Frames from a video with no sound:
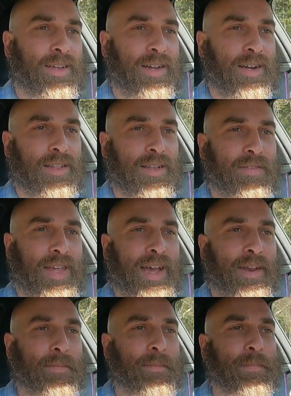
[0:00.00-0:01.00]
Gotta love
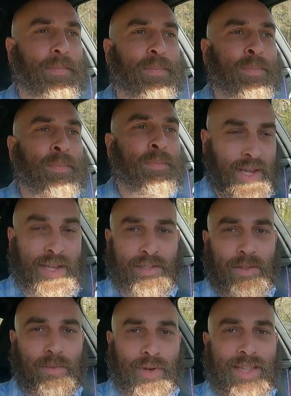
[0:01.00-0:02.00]
that. Yeah,
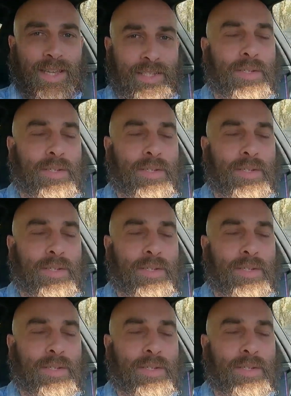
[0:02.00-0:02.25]
so the way they